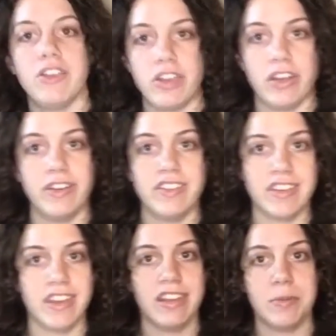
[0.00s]
I
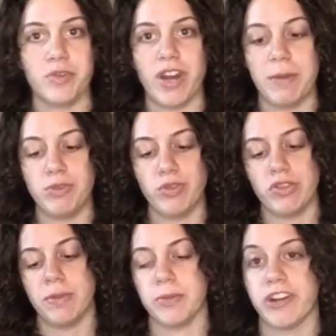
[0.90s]
recently subscribed to a
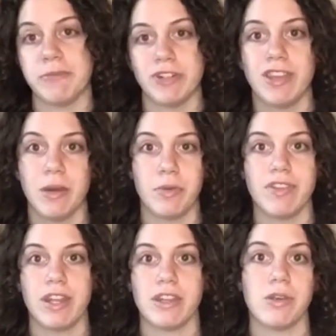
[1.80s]
subscription that will
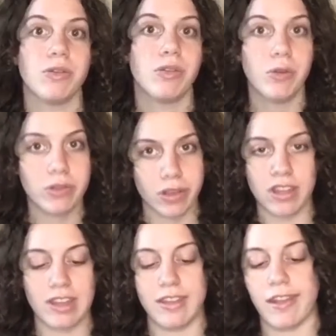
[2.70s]
send you 2
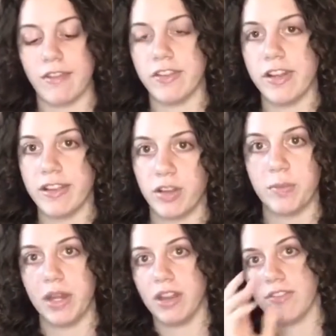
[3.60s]
succulents every single
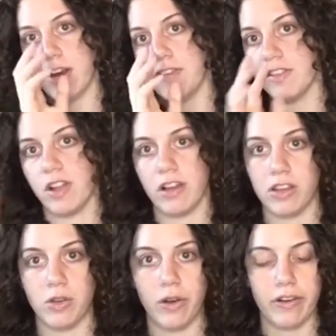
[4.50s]
month for however long
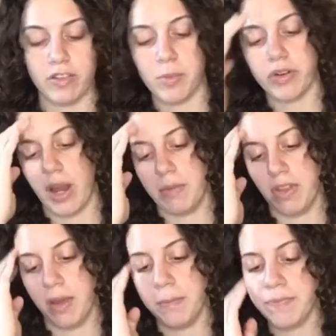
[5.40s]
you are subscribed to
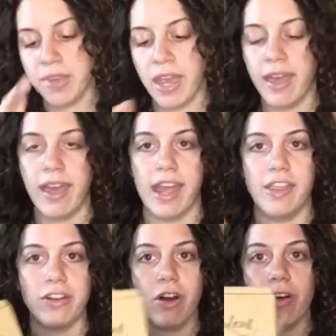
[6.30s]
them. And
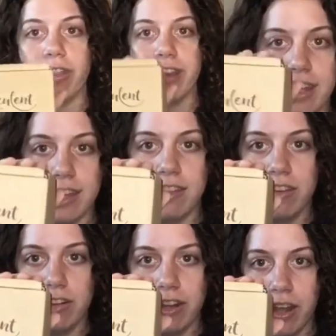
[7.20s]
they're called Succulent
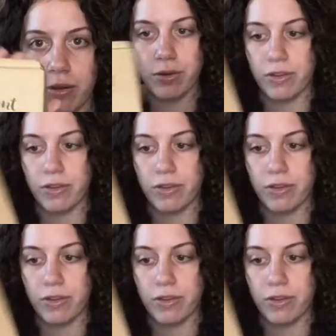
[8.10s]
Studios.